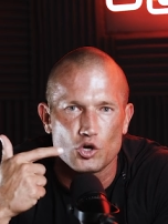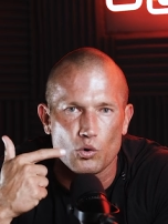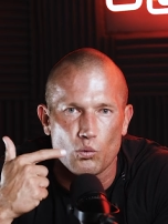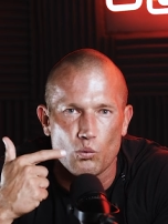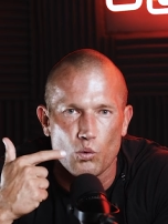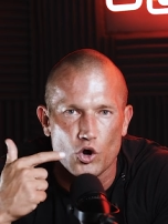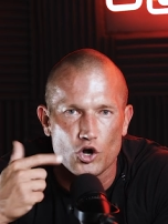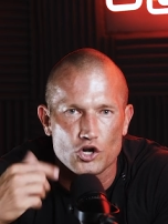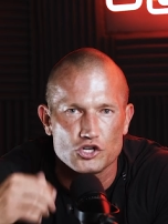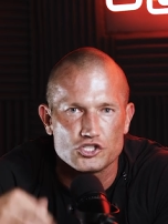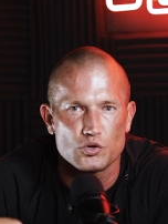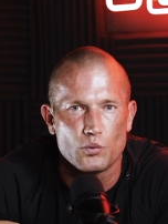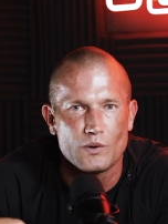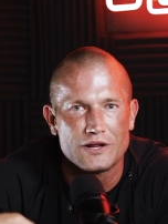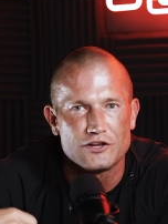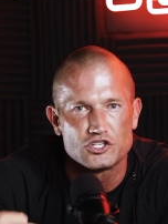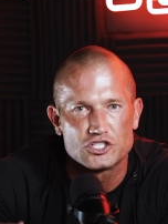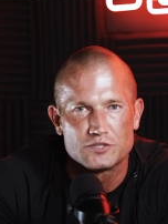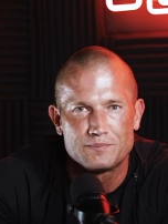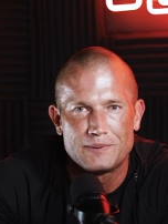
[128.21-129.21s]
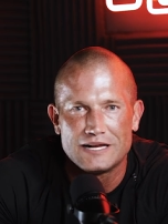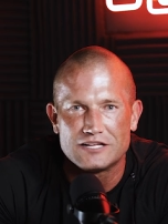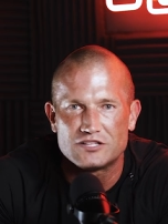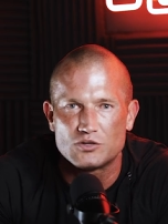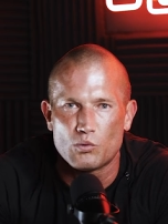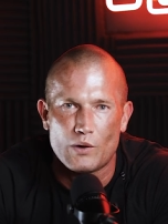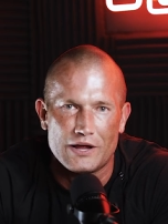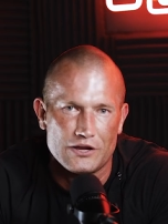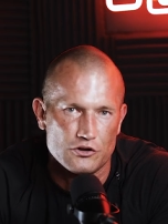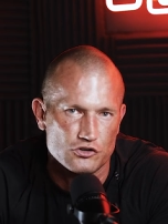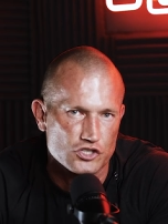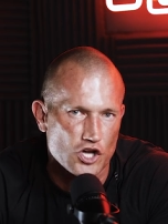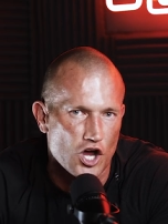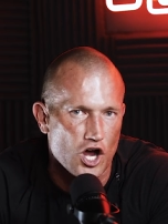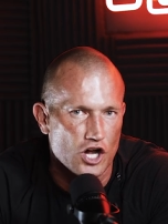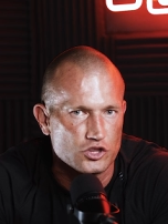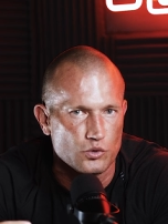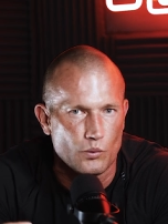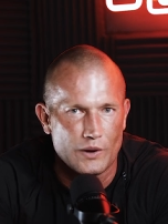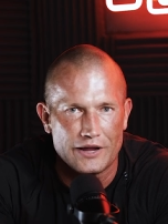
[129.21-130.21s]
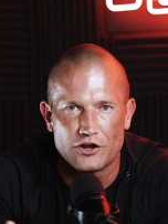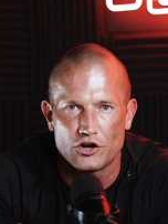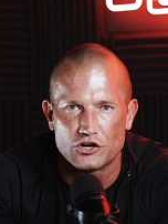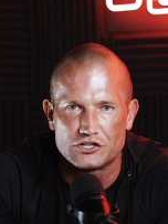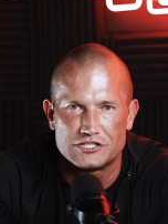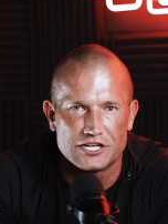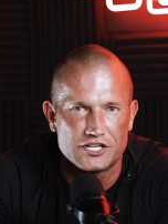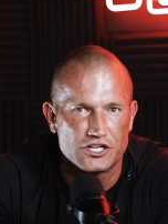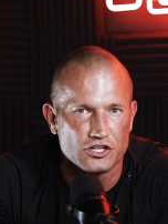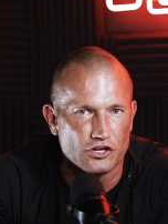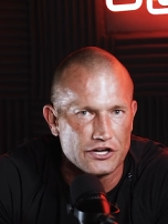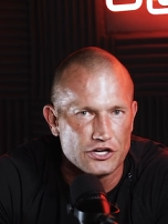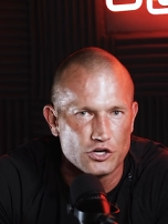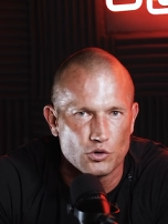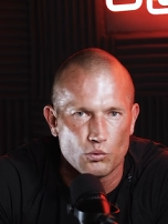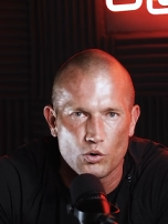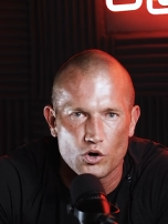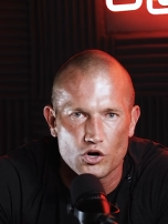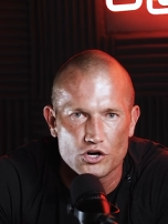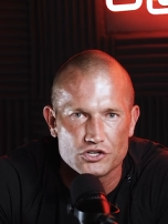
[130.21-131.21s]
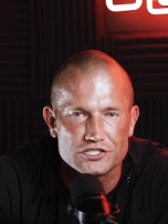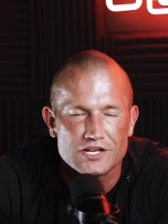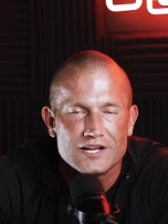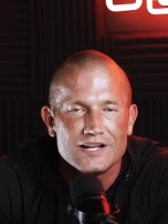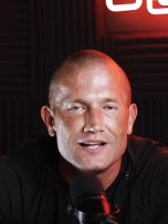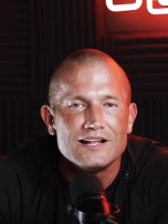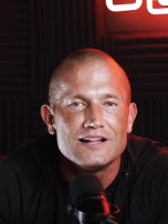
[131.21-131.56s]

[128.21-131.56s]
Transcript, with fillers: your words, the way you speak, the way you talk, the way you articulate your words,